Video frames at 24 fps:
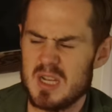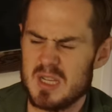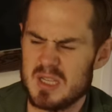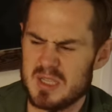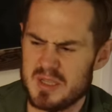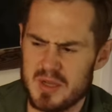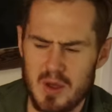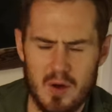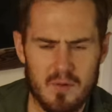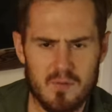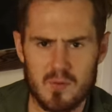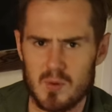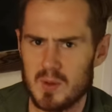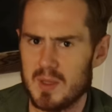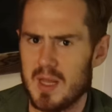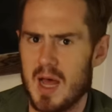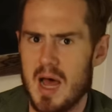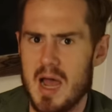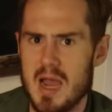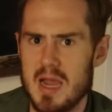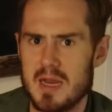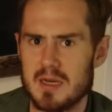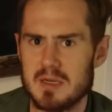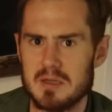self
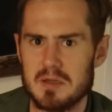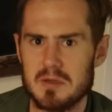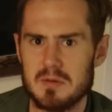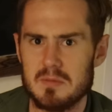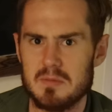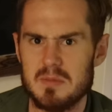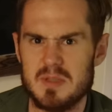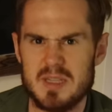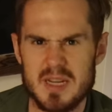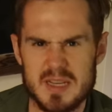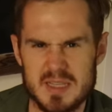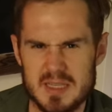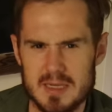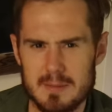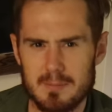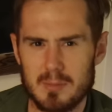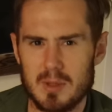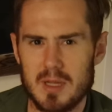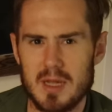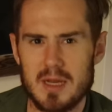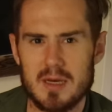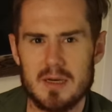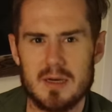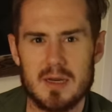reliant
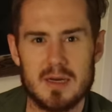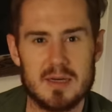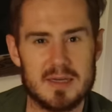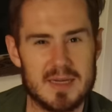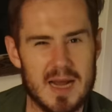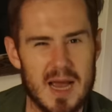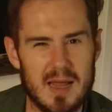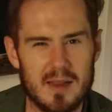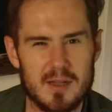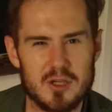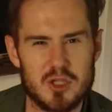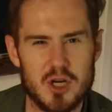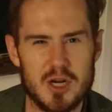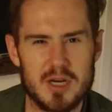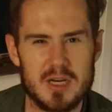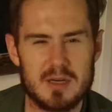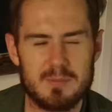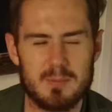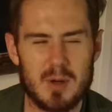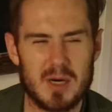disciplined, intelligent,